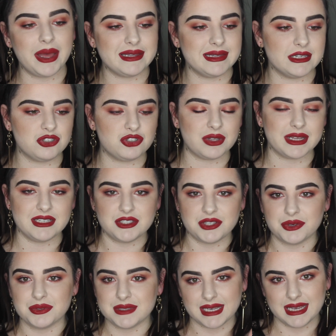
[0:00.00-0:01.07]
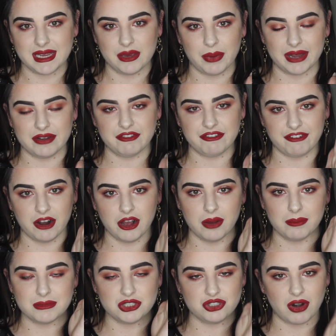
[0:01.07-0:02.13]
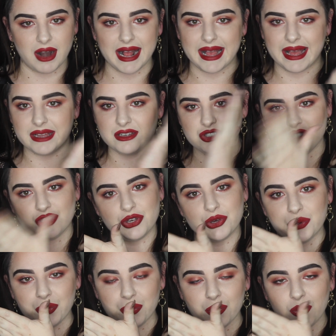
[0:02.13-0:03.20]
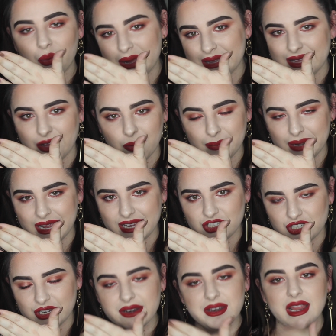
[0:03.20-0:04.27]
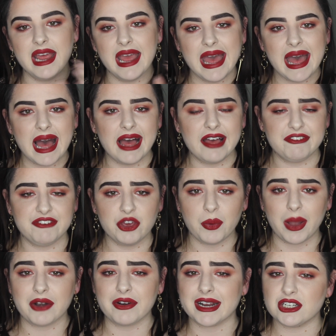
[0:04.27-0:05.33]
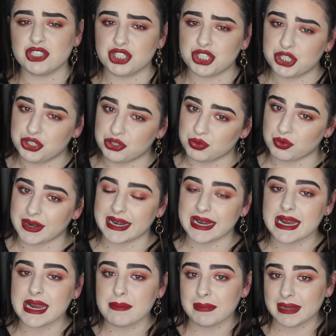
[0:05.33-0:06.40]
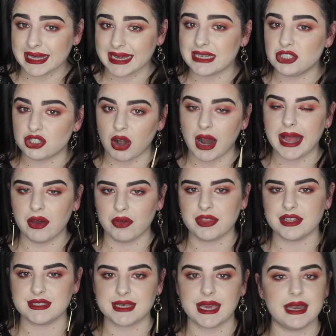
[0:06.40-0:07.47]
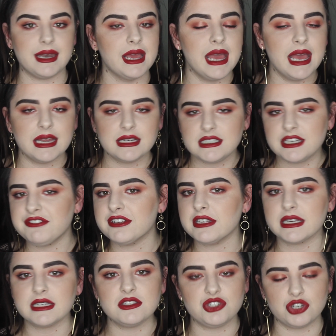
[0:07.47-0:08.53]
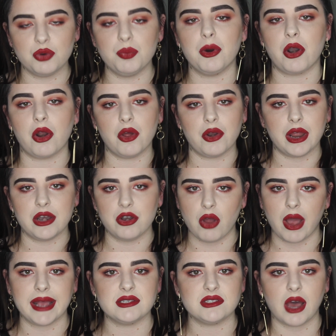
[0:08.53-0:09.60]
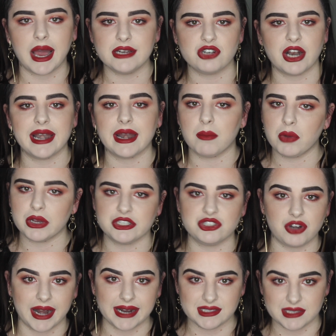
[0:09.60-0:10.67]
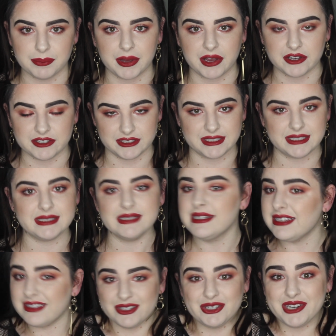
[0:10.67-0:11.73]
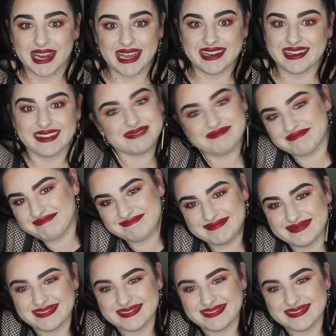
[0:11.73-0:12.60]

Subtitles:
it literally suits anyone from drier to oily combination. If you are extremely dry on the skin, definitely still put on a nice hydrating moisturizer because you need it.